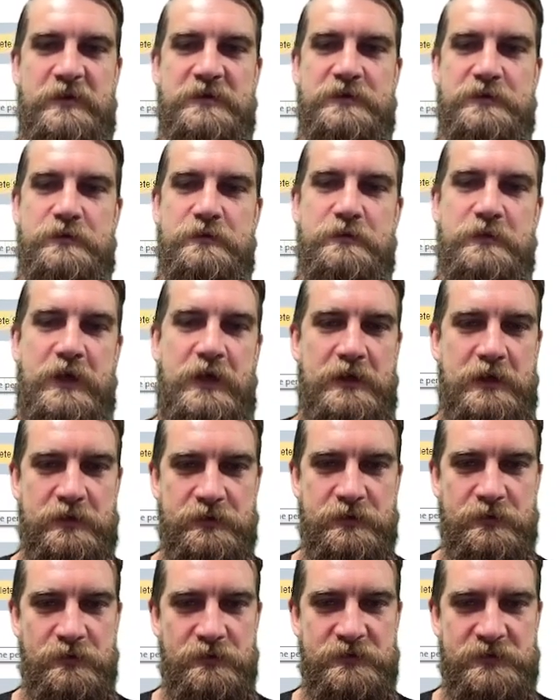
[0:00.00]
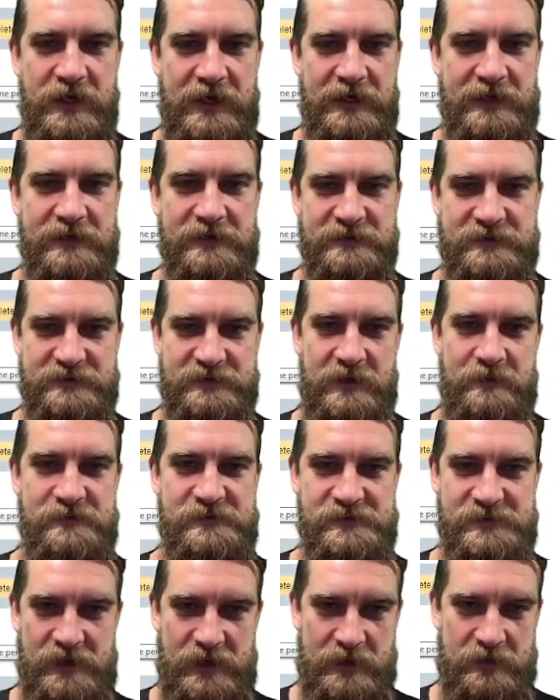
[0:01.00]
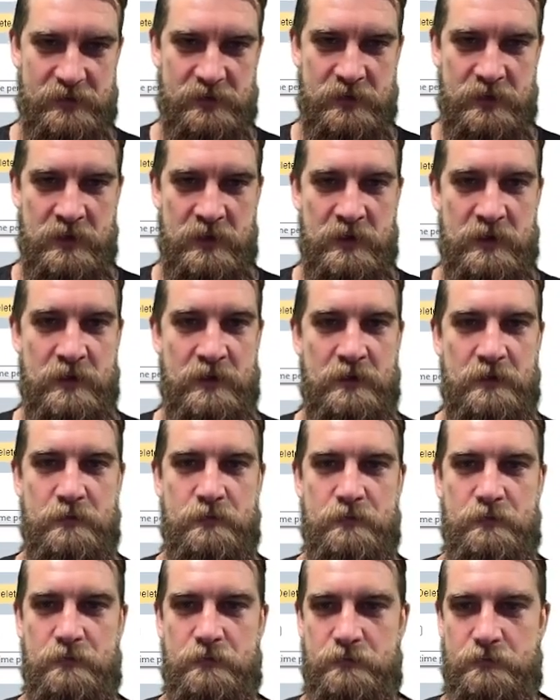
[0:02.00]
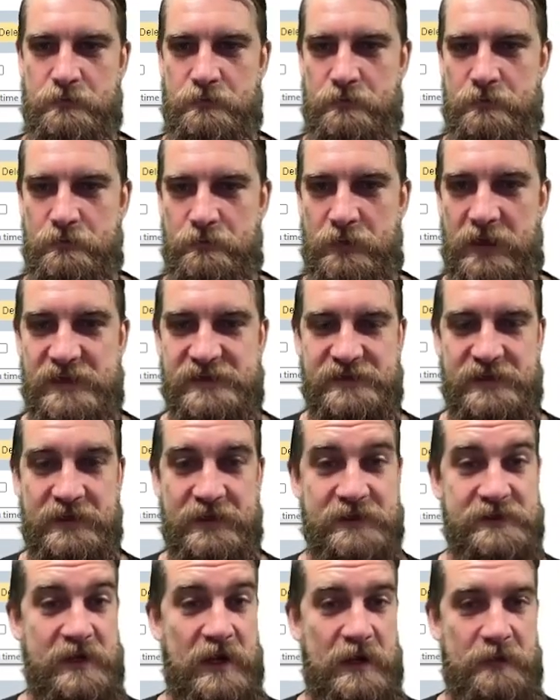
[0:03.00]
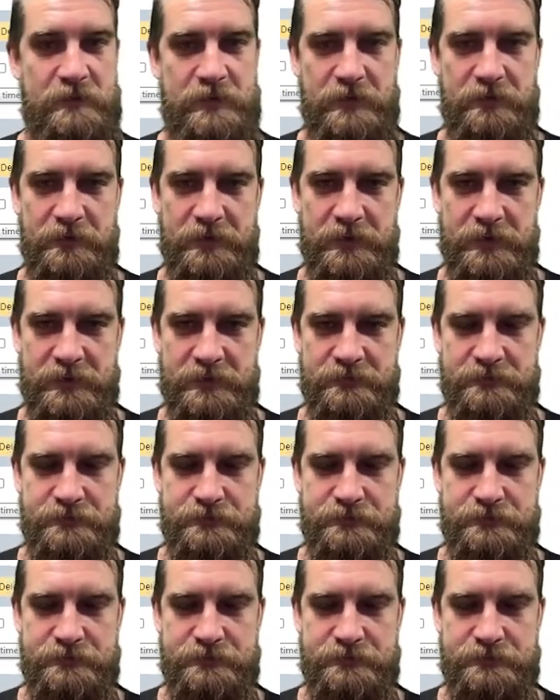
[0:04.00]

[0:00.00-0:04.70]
me to create a new data subset based on a time period.